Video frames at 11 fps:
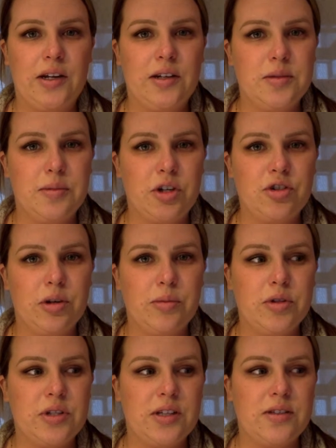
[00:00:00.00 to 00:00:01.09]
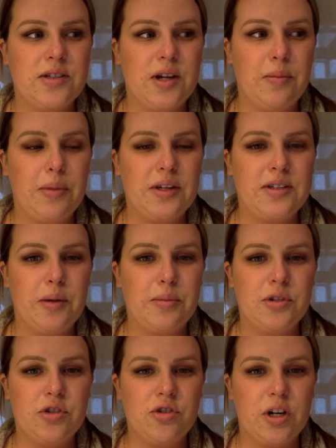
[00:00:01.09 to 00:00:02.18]
I need to make sure I'm using step-by-step
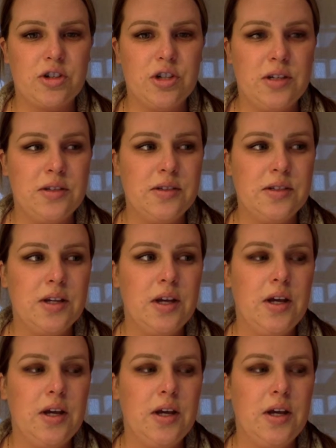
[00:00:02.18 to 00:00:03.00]
instructions